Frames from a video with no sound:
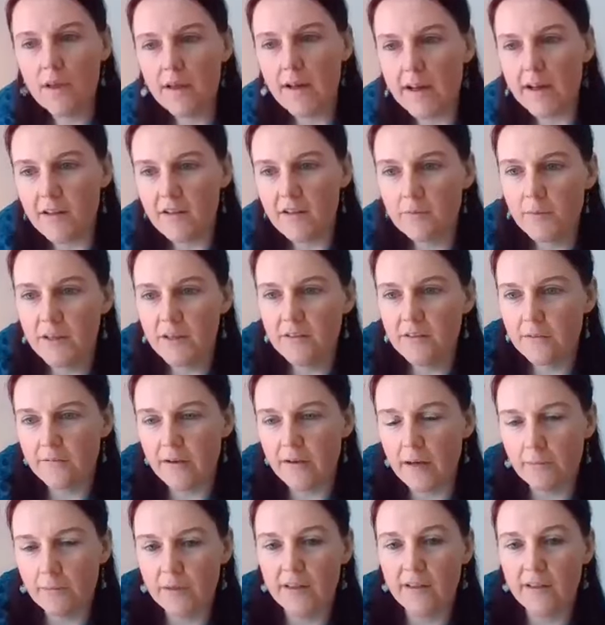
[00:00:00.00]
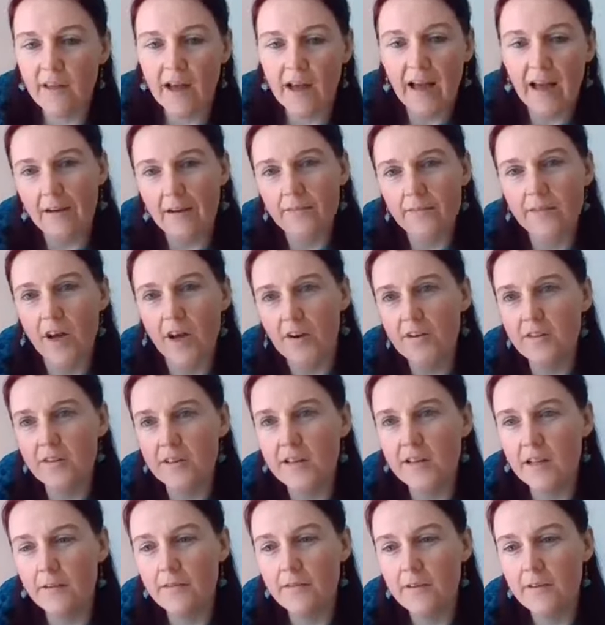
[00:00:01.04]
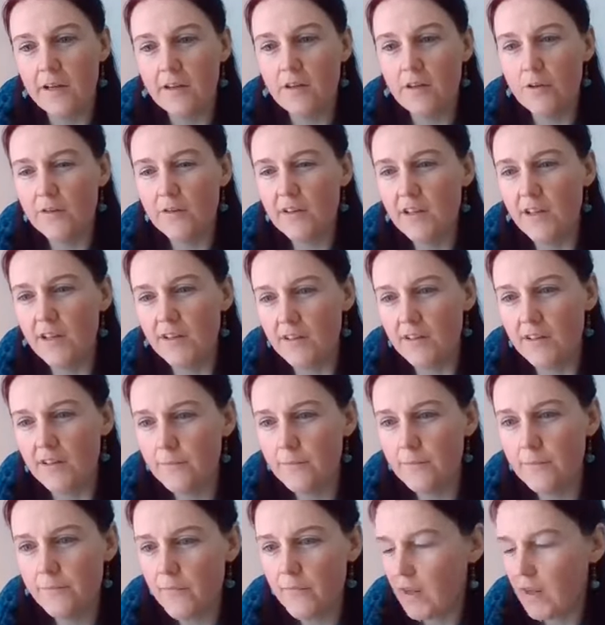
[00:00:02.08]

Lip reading: connects me to family that I have currently living in New Zealand.